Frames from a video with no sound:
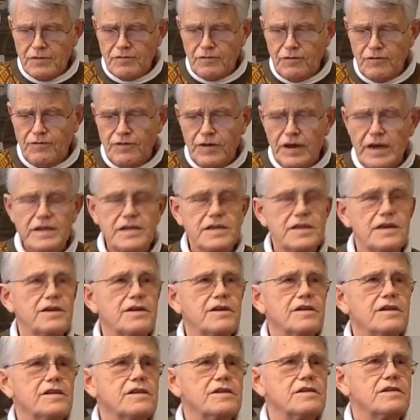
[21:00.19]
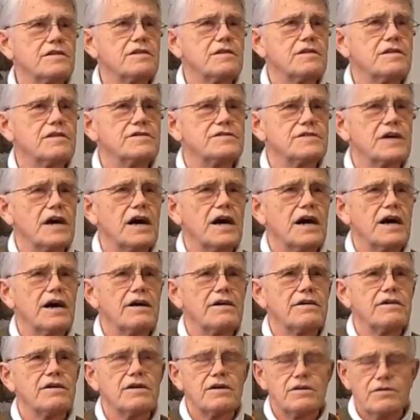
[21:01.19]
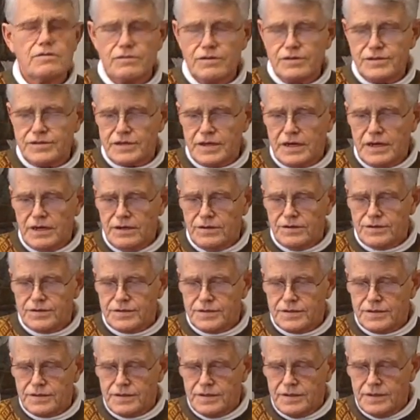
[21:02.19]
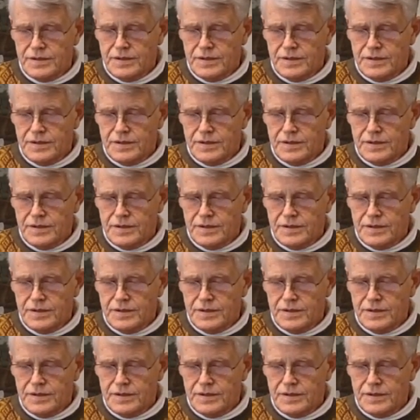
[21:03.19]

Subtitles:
of affecting desired results.